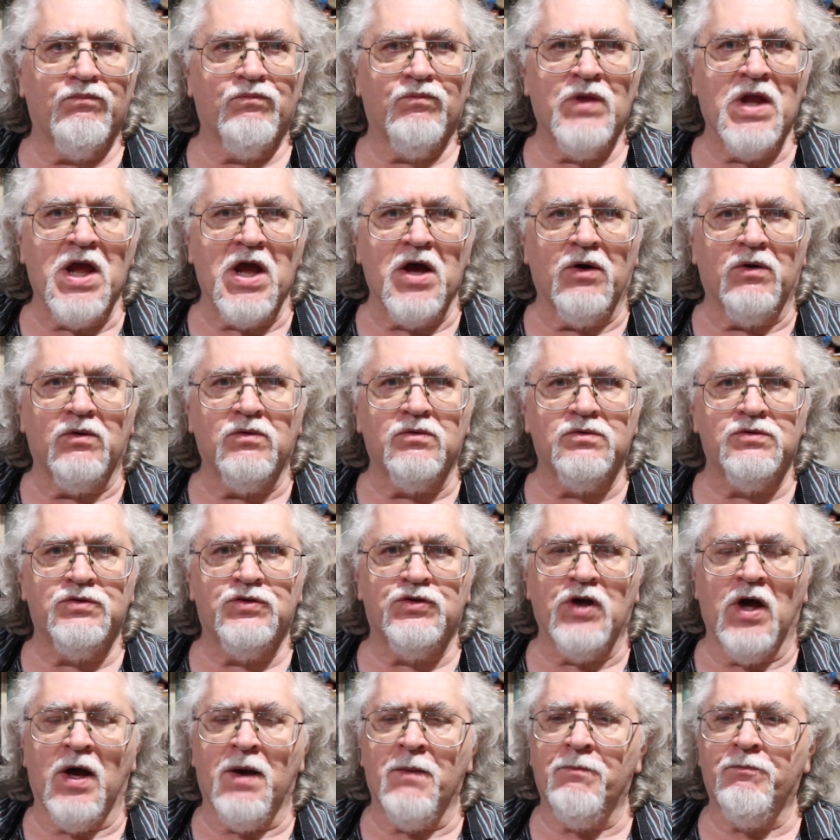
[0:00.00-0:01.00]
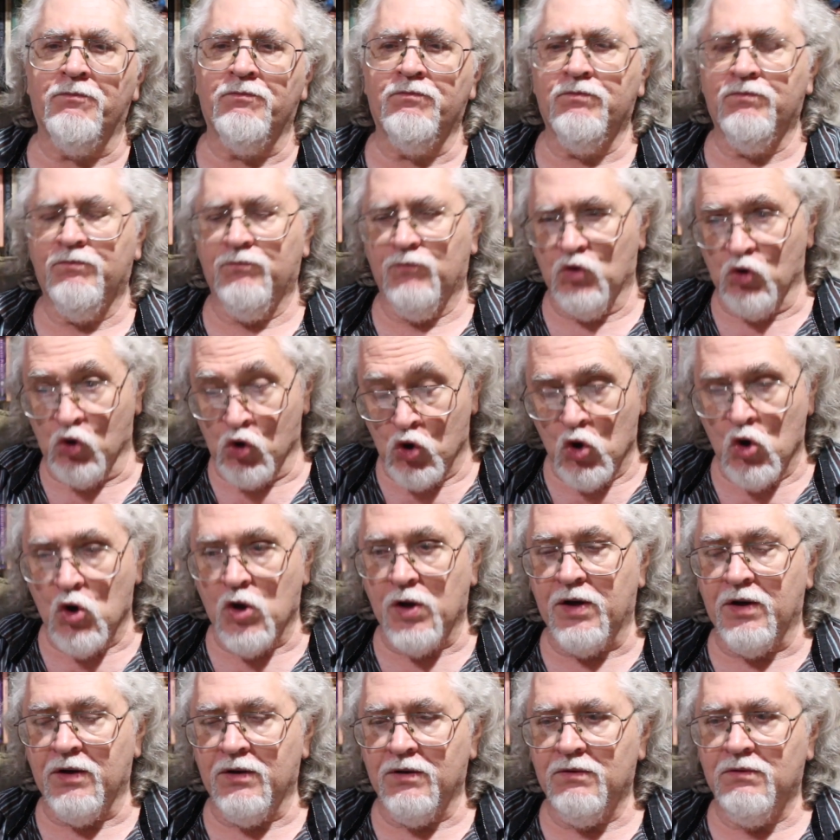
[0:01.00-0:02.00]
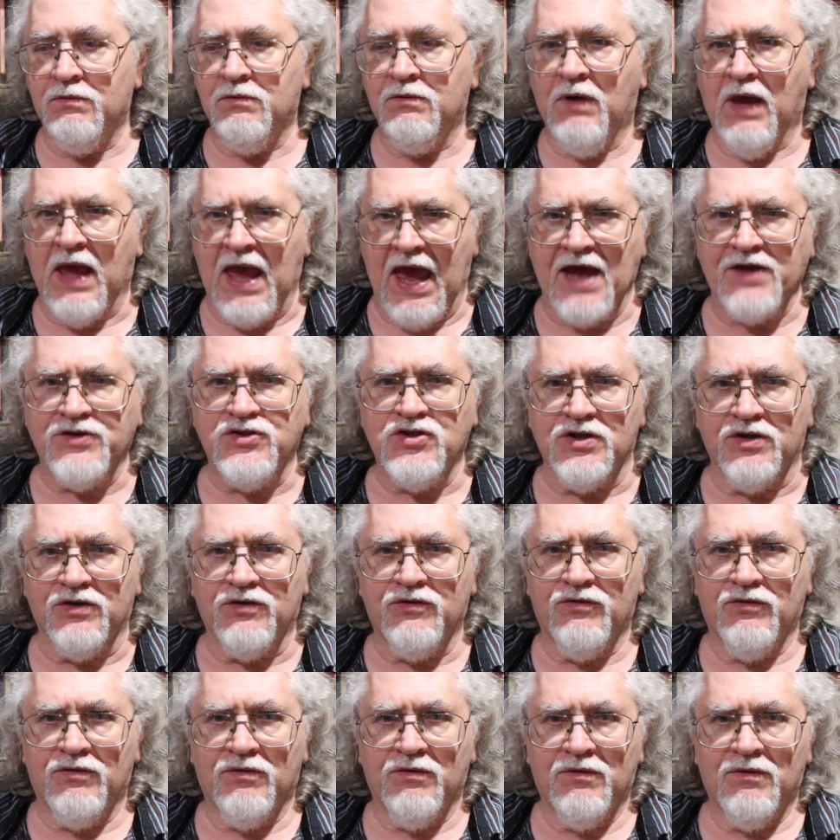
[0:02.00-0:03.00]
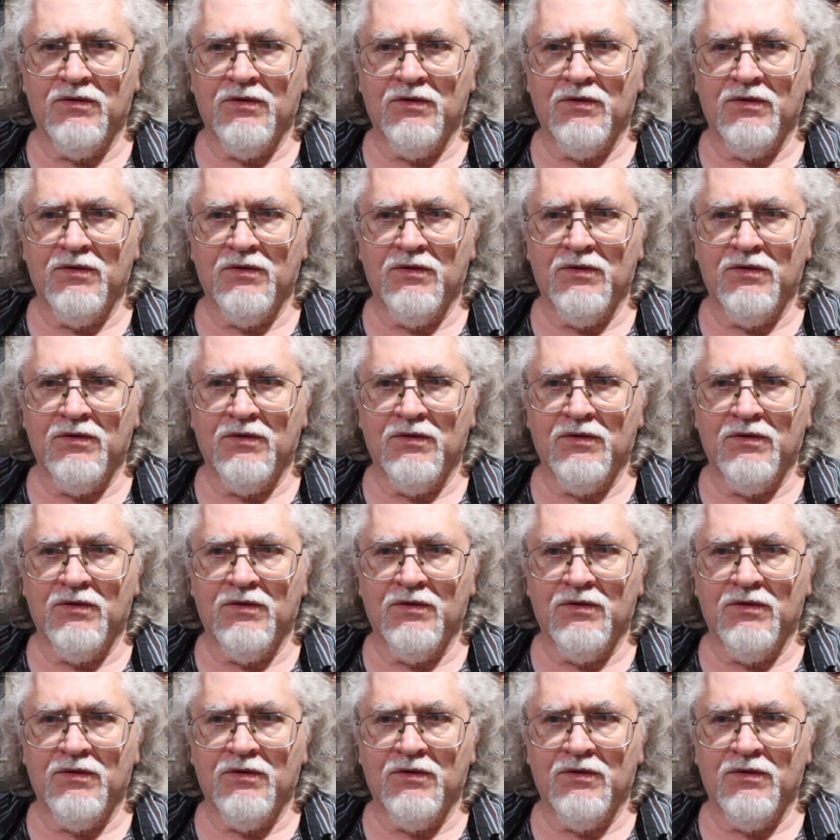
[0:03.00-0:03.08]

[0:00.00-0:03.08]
you know, some good catches.